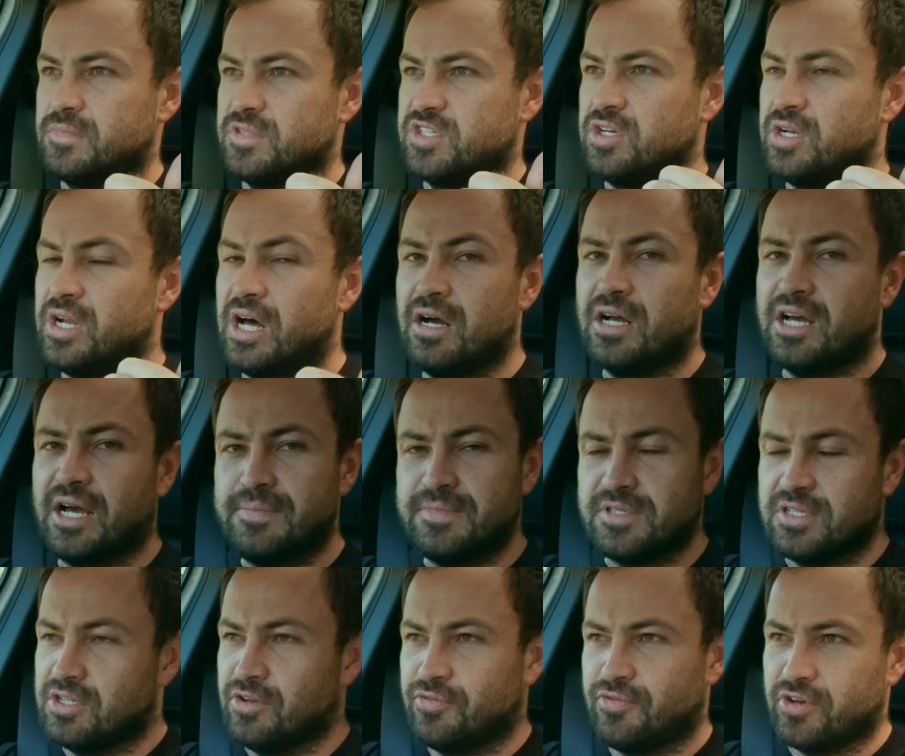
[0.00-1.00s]
So now comes
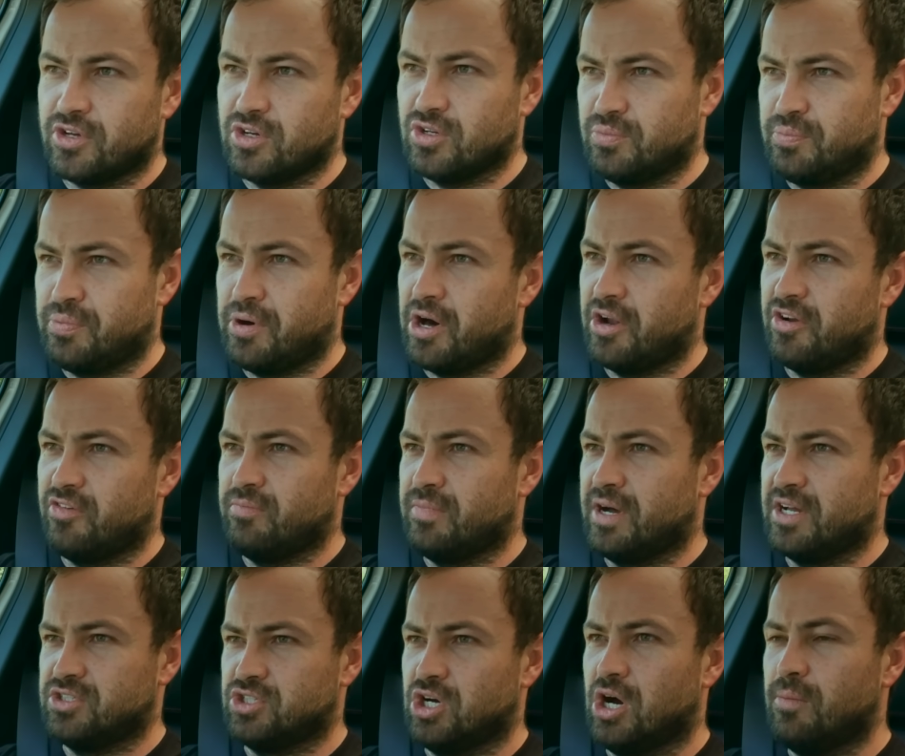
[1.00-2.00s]
the difficult part of
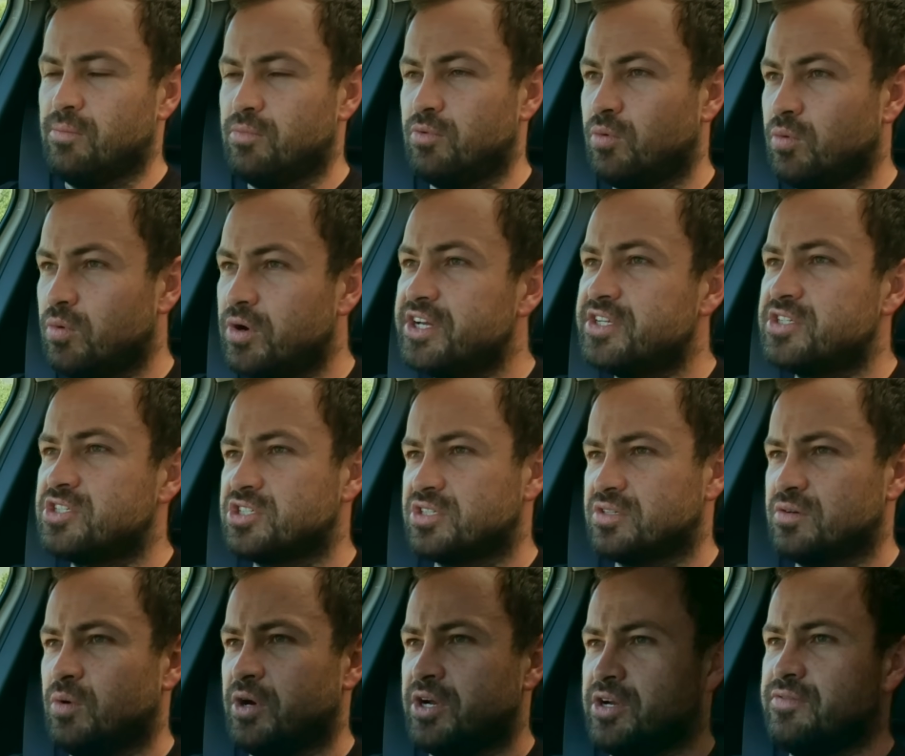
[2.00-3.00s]
my job. Which
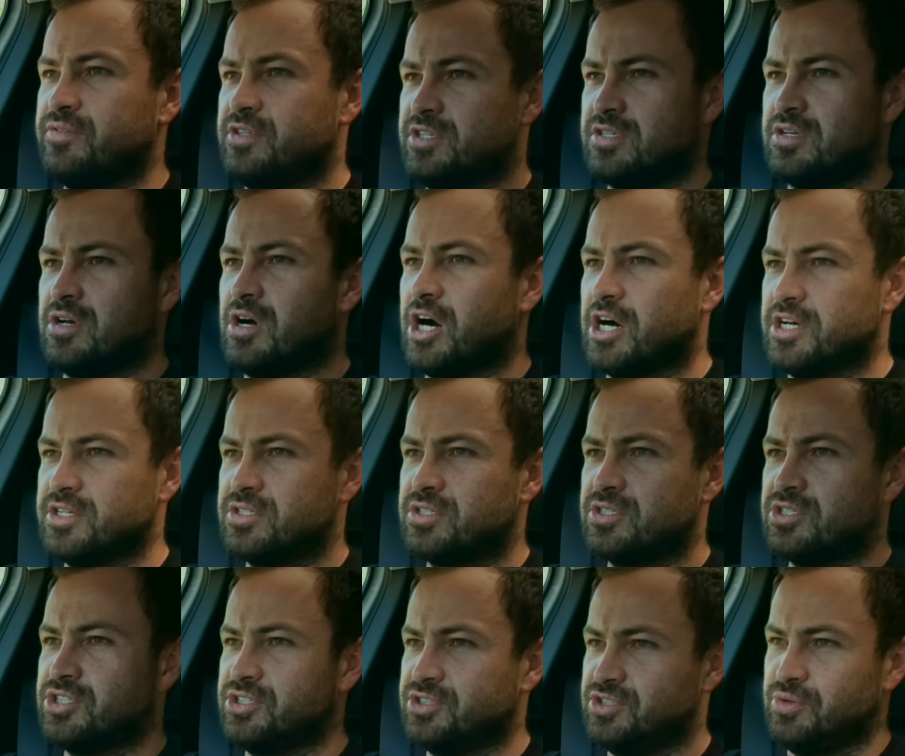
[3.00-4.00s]
one of these cars
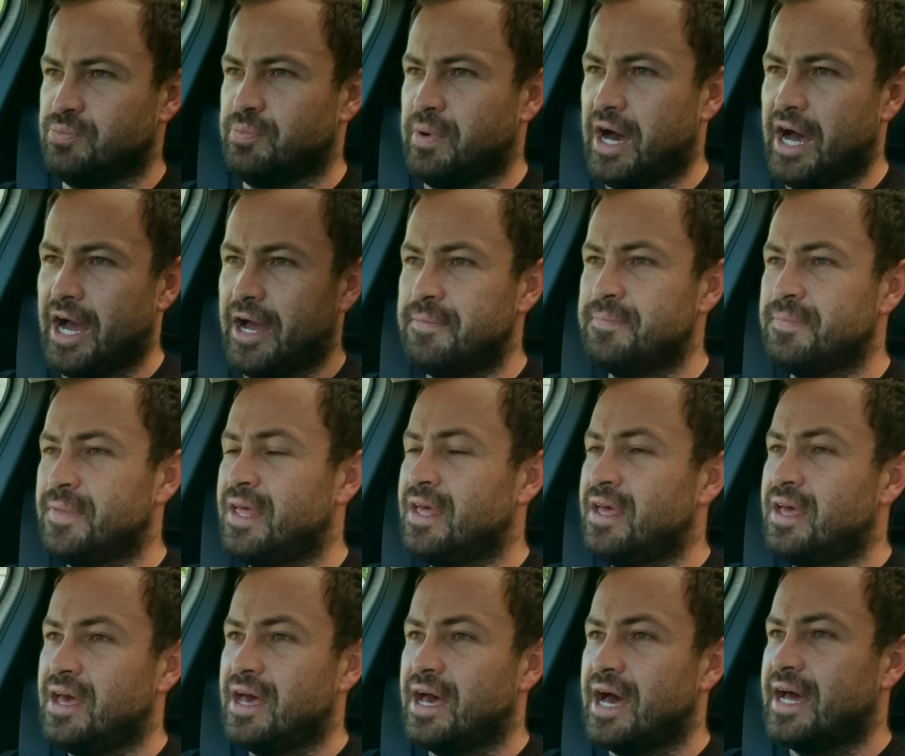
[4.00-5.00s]
should you buy?
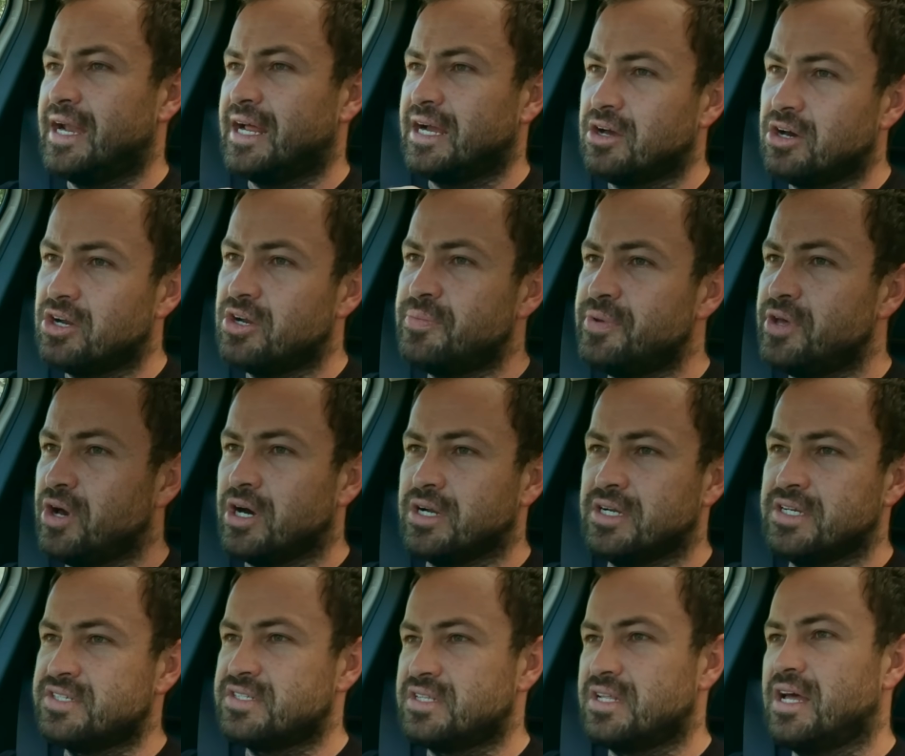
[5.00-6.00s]
And I gotta be
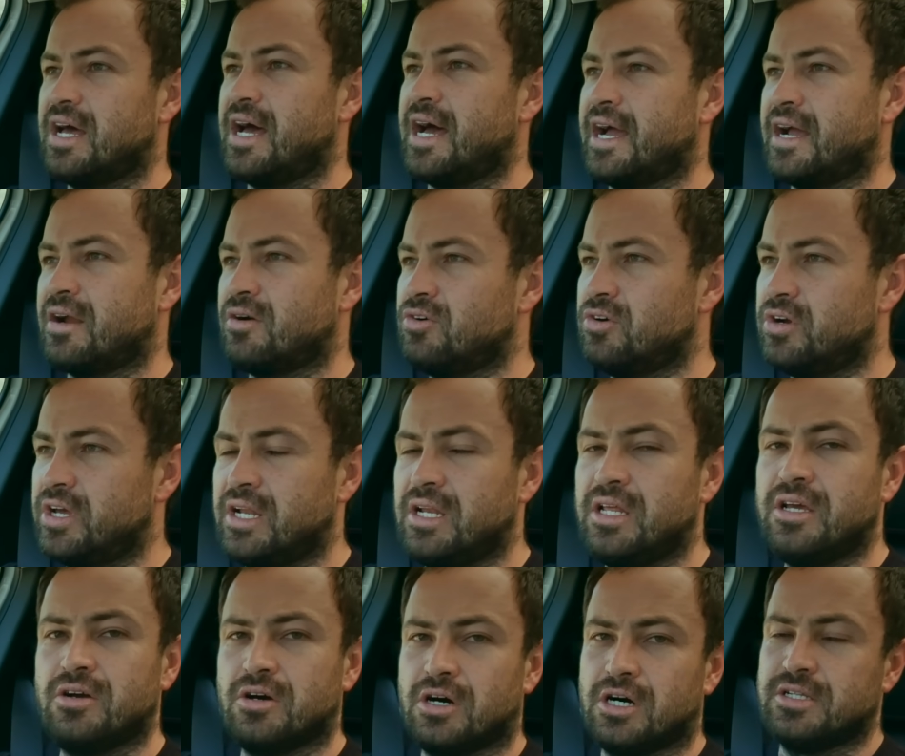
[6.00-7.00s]
honest, I
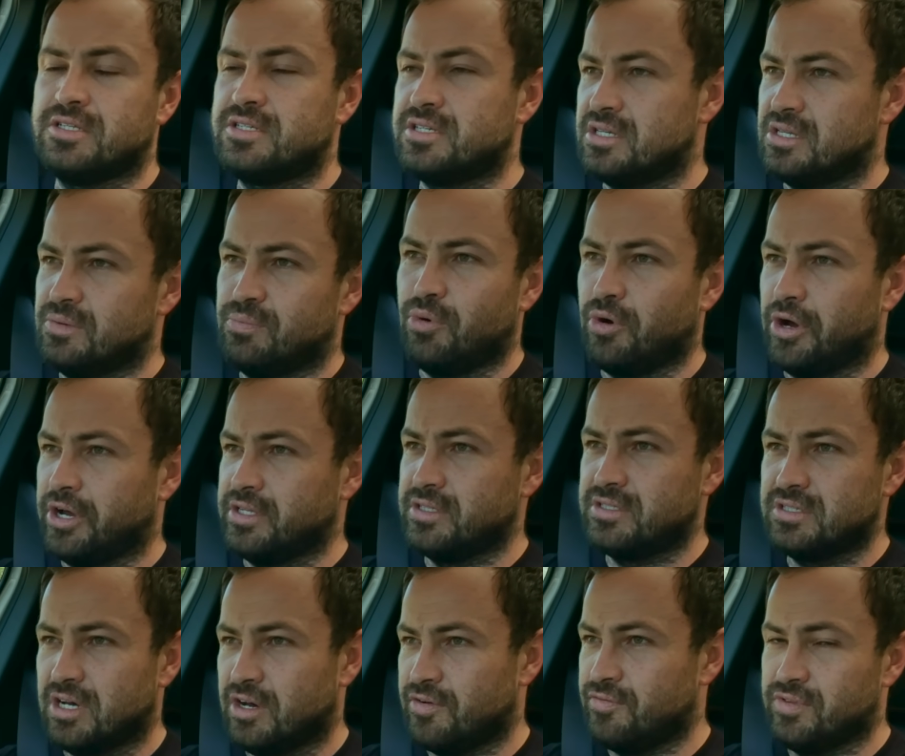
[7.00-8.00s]
really can't see the
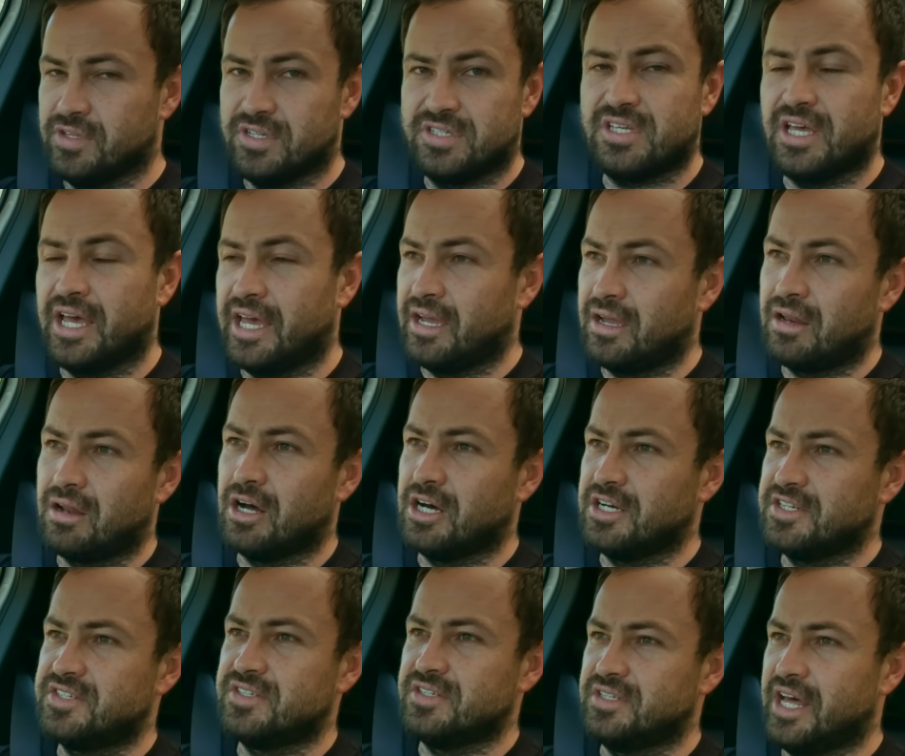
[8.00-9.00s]
point of this
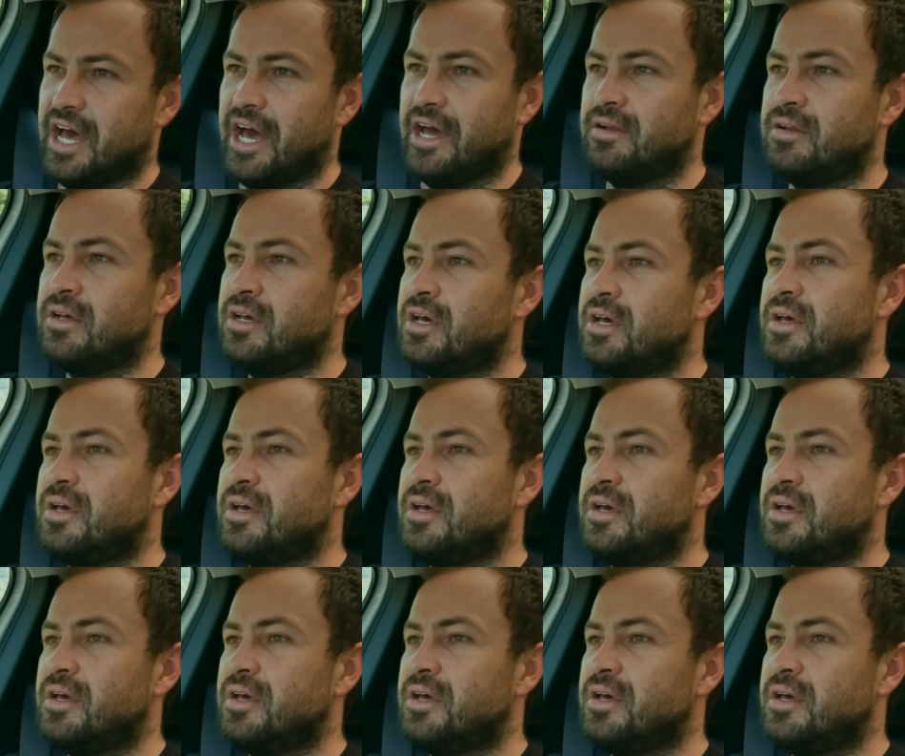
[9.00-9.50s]
A-Class Sedan.